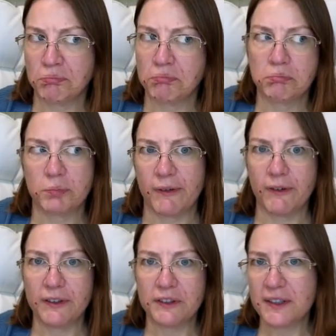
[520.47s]

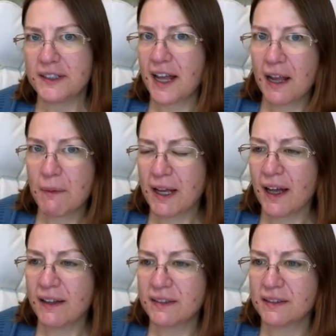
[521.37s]
preference on the time, I
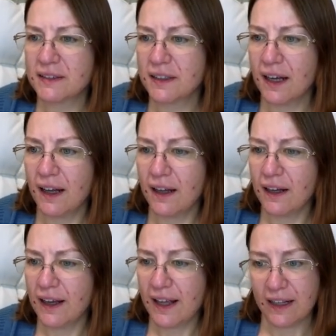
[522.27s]
guess.
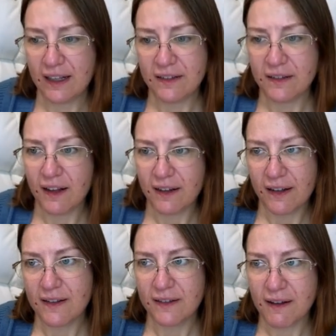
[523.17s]
At least not at
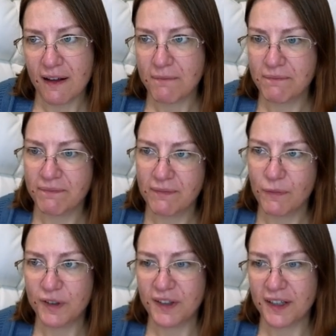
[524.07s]
this time. We'll see.